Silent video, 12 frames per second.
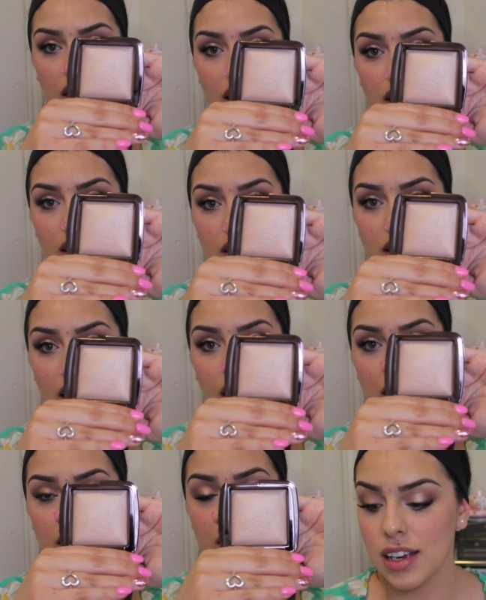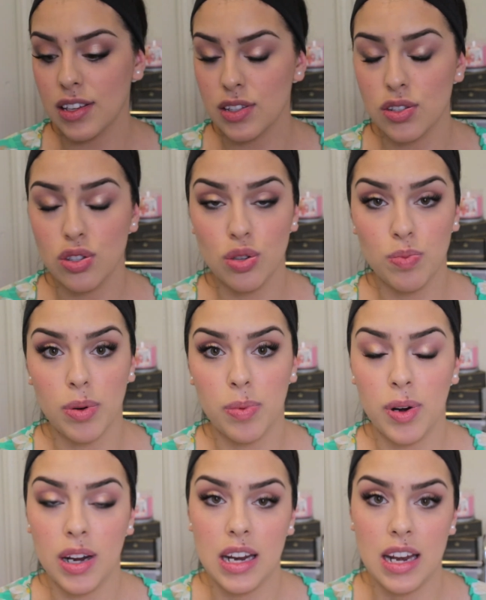this, and it's like a super
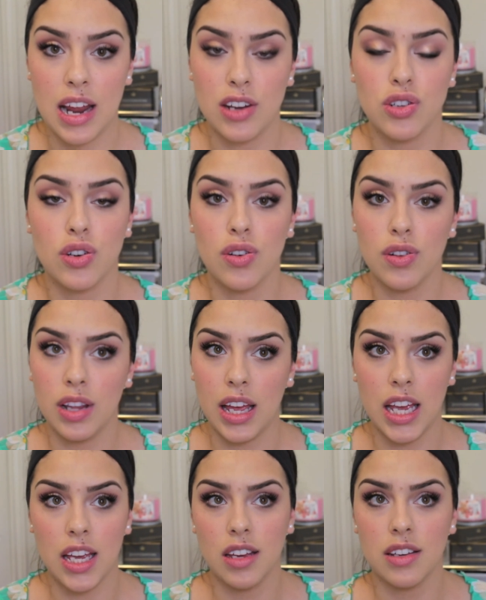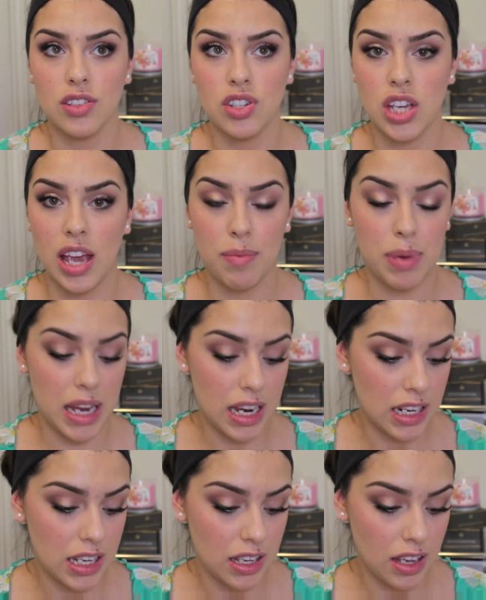pretty natural, like
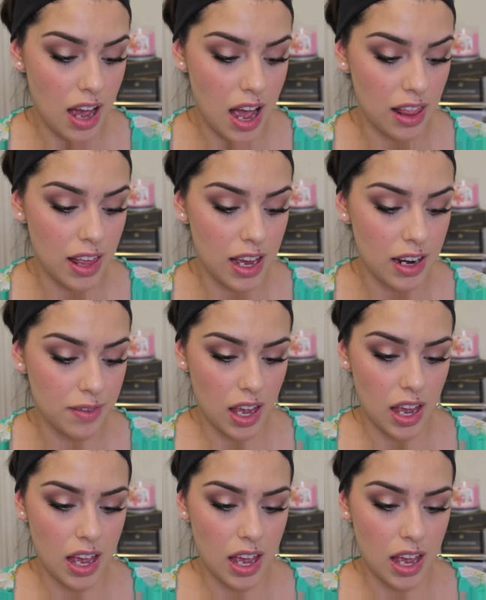champagne-y highlight.